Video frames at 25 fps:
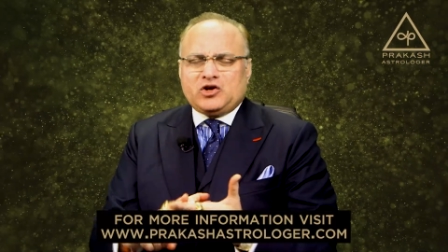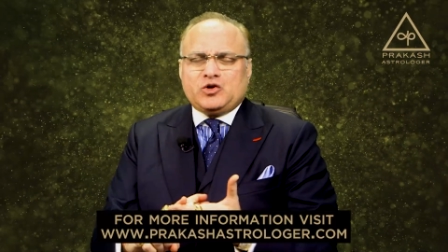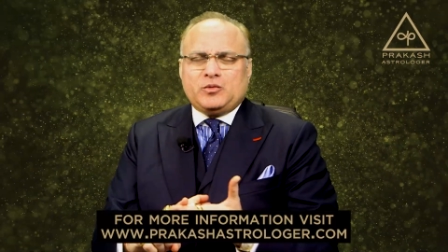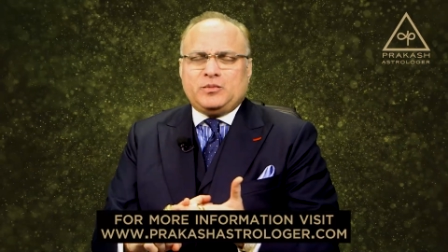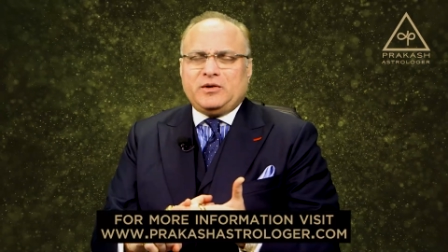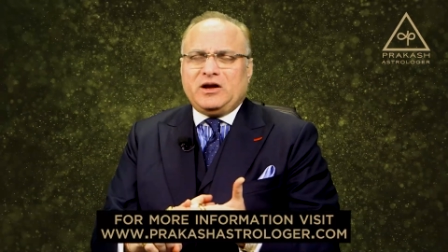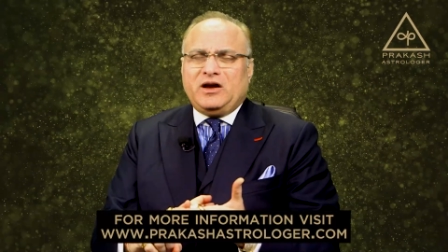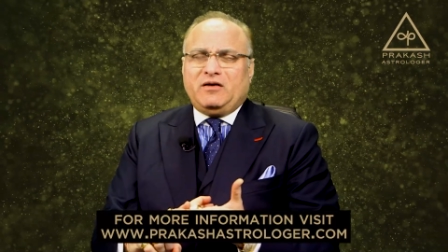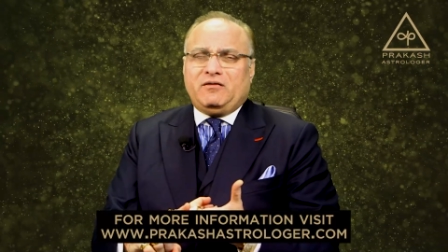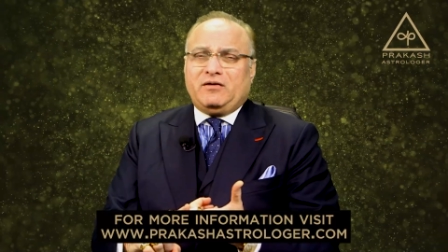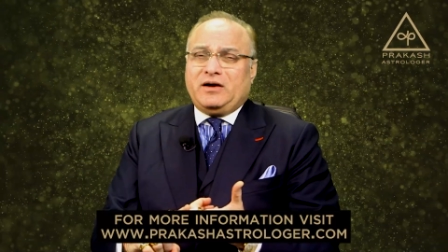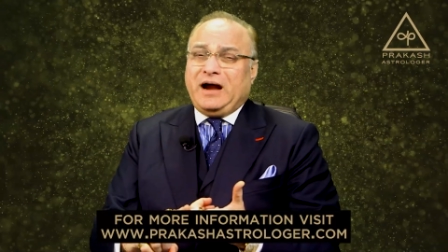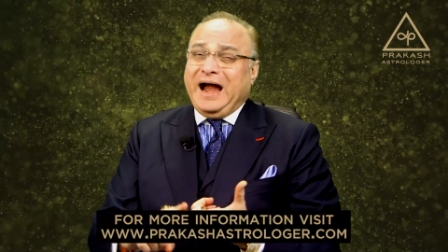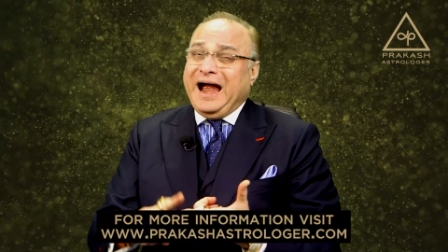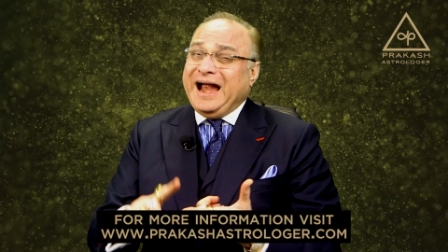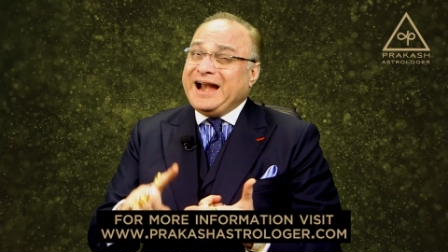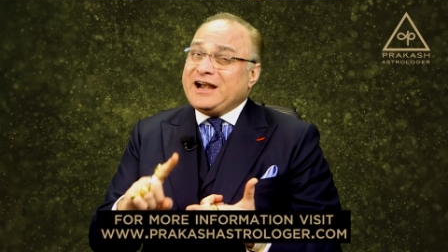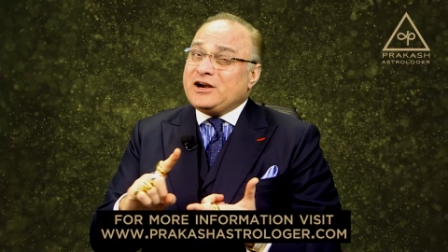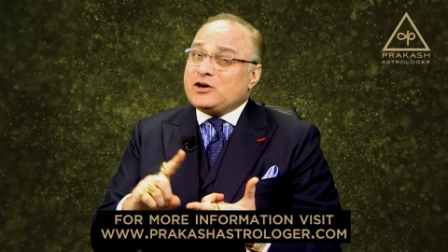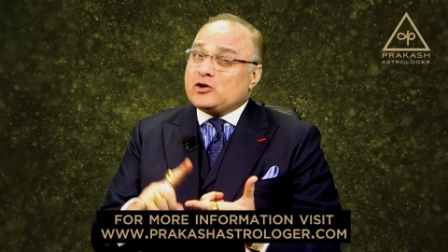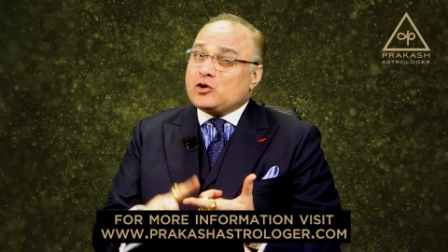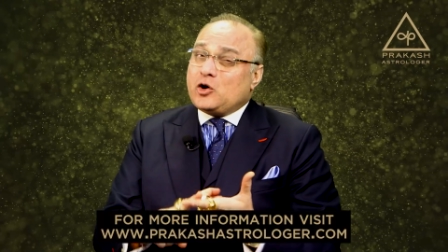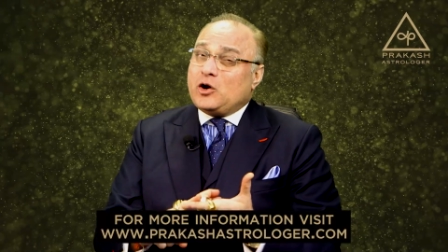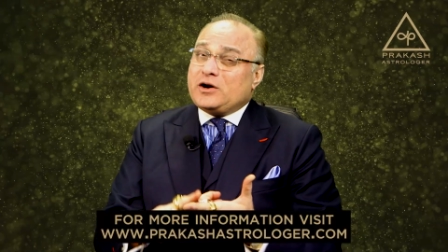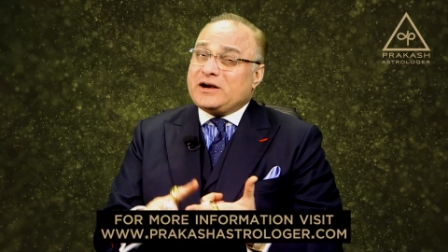to be our
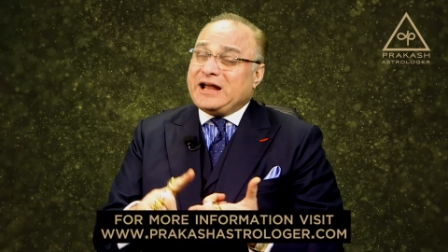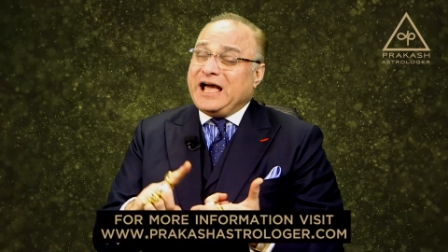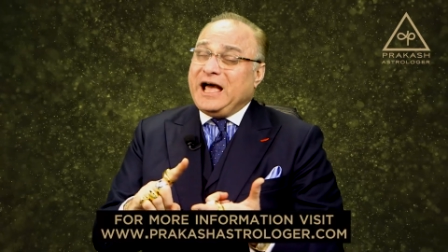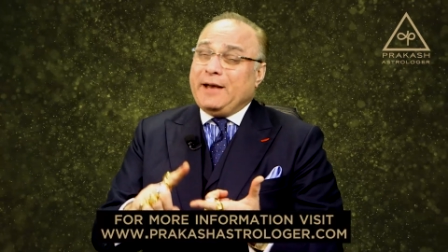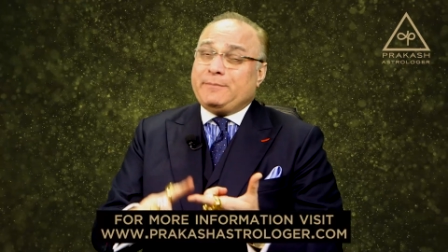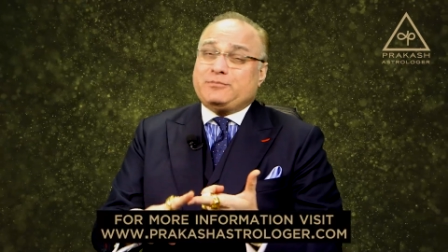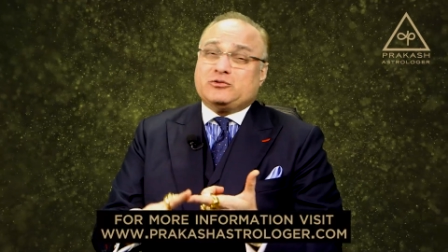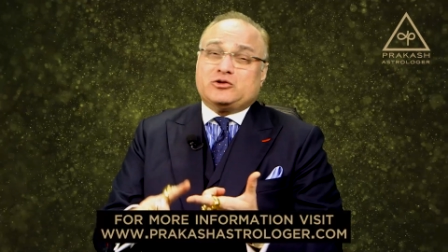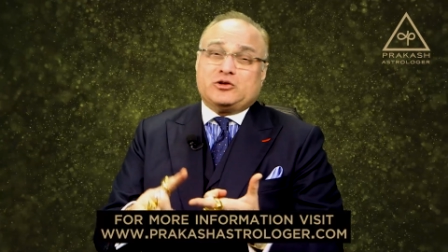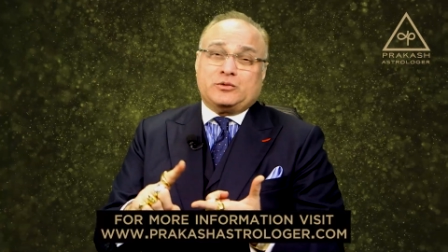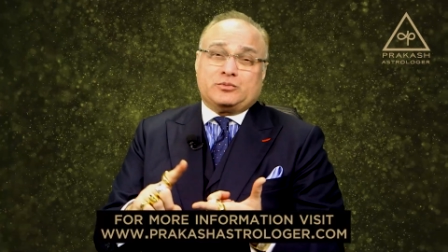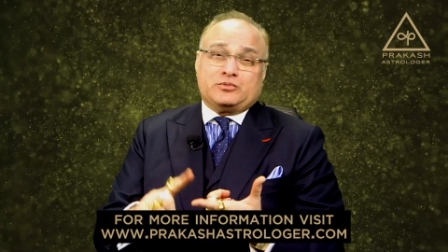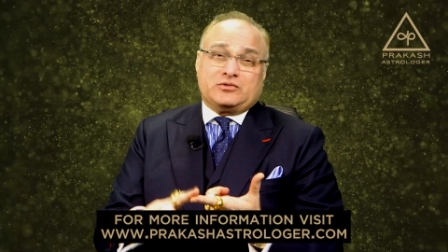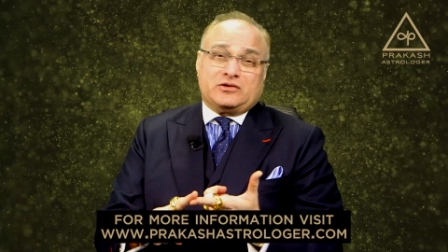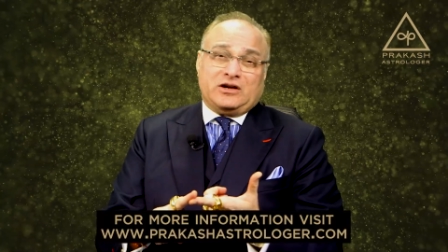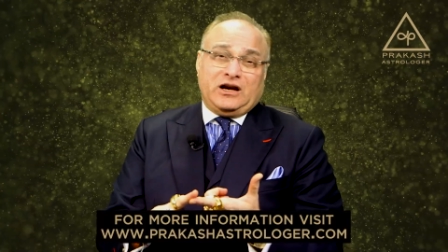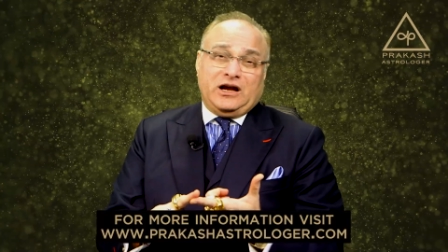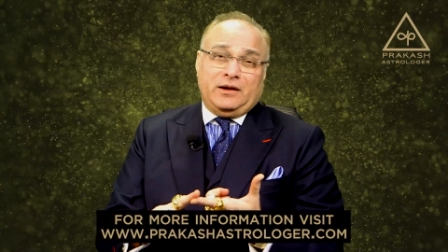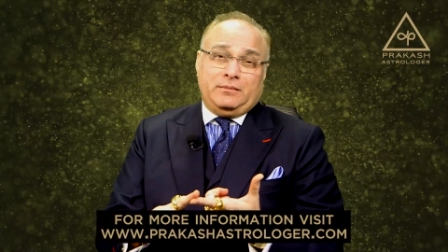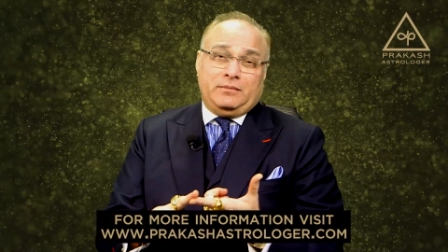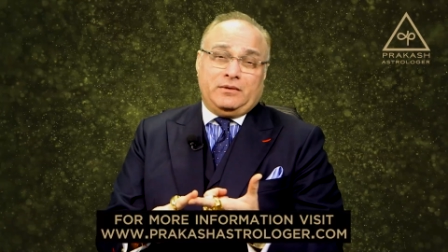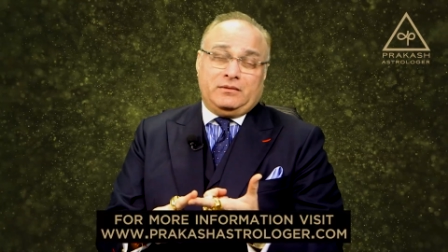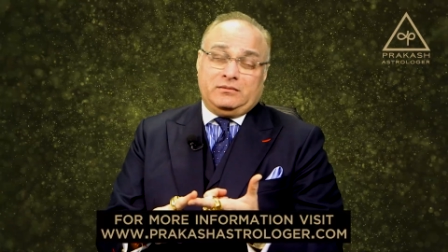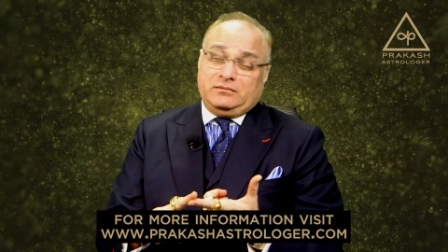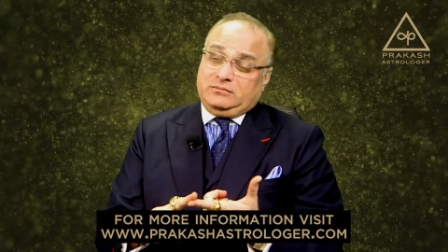Android app
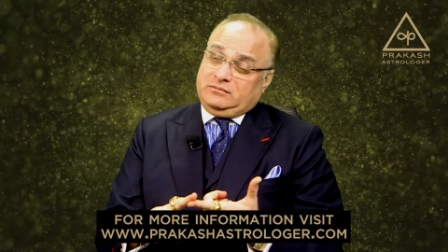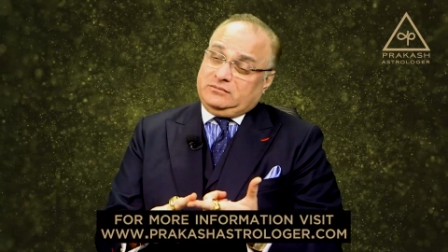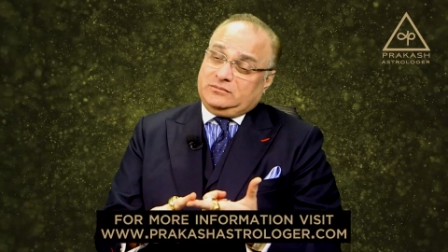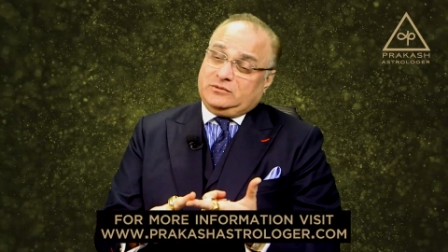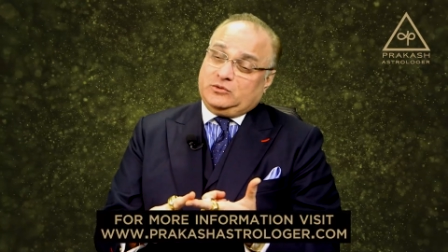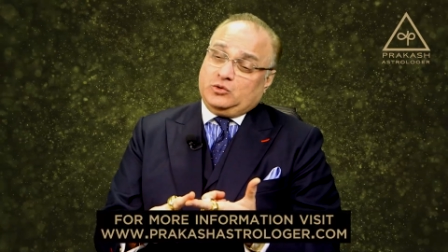subscriber